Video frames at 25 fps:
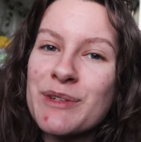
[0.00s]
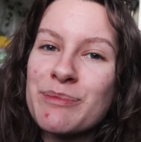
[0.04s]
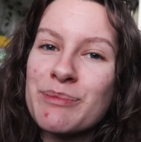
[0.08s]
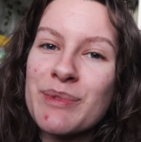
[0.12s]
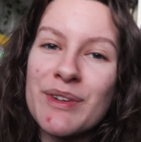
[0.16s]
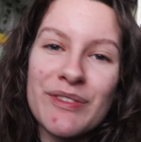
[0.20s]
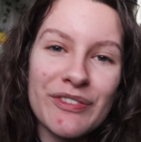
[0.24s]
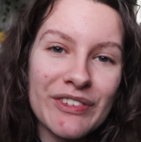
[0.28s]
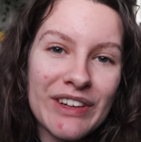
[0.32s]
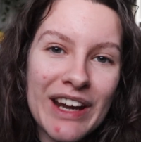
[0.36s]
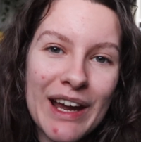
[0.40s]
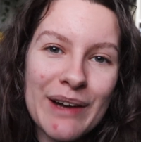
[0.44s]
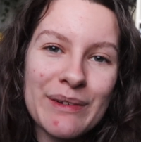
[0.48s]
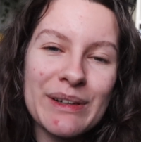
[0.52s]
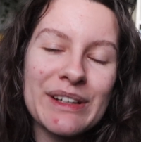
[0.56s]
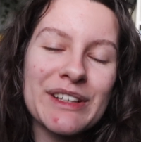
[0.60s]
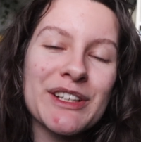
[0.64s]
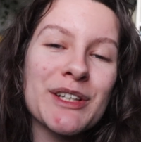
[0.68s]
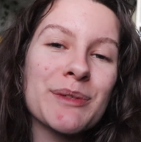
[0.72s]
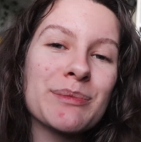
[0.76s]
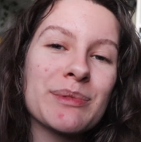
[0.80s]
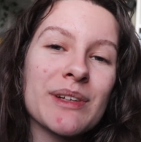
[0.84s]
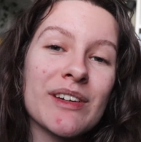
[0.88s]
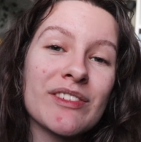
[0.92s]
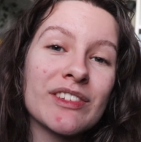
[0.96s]
But for now, I
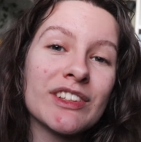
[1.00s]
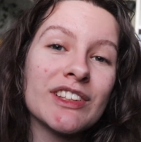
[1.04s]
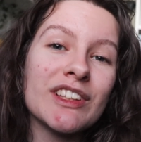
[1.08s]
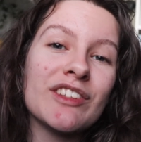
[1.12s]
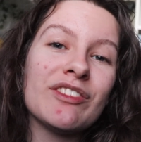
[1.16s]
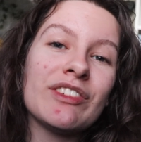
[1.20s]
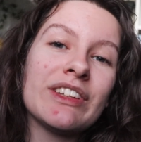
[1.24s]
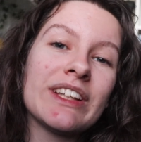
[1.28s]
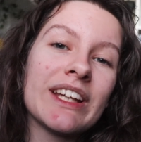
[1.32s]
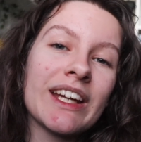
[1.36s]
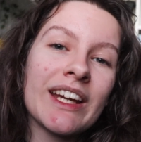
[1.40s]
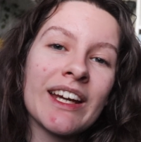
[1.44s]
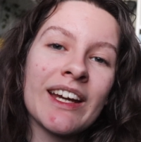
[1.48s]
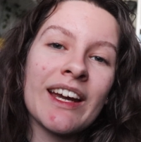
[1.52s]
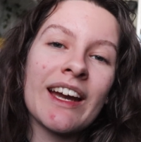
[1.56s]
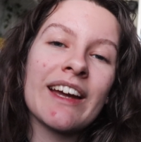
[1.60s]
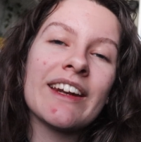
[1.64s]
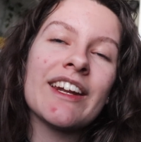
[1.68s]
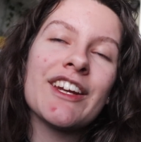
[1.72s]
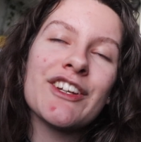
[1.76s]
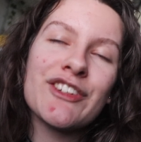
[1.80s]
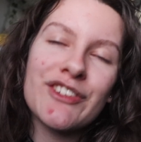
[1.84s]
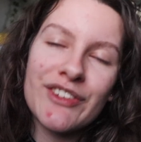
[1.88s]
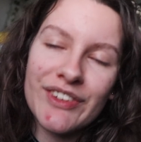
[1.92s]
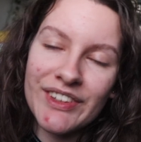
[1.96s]
hope you have a lovely day,
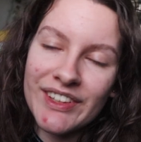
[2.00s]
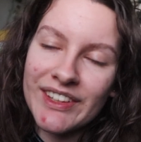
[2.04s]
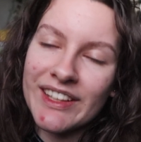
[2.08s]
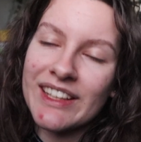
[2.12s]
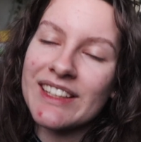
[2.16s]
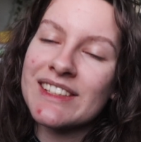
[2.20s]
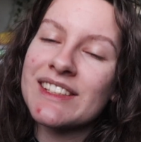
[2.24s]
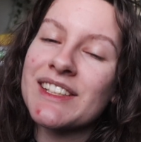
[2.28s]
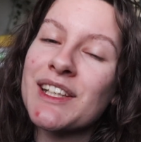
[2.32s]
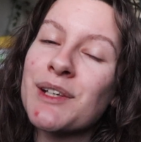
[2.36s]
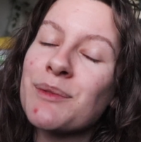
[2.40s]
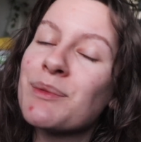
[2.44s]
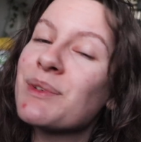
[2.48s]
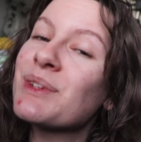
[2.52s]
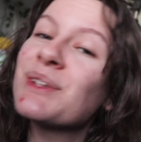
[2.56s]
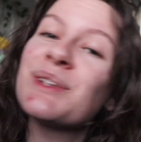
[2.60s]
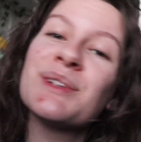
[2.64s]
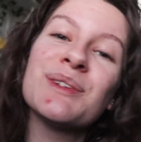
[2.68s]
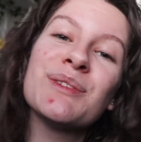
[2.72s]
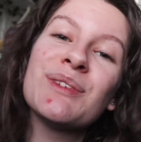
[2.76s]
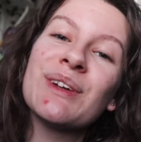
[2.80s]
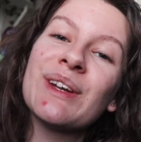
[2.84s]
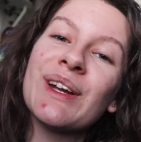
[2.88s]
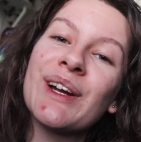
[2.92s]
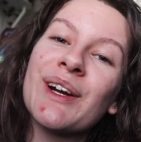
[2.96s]
and I shall see you next time with a
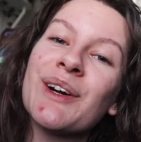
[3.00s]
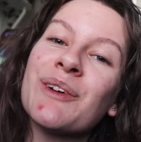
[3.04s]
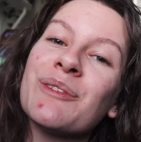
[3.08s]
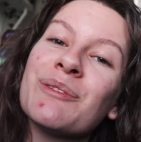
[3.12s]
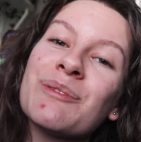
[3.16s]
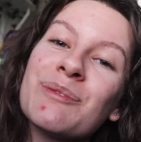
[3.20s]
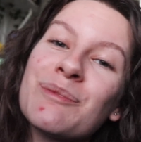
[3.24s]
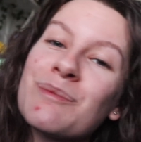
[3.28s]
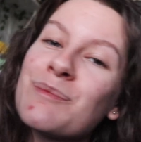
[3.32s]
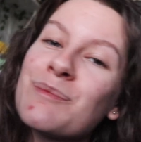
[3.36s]
new video.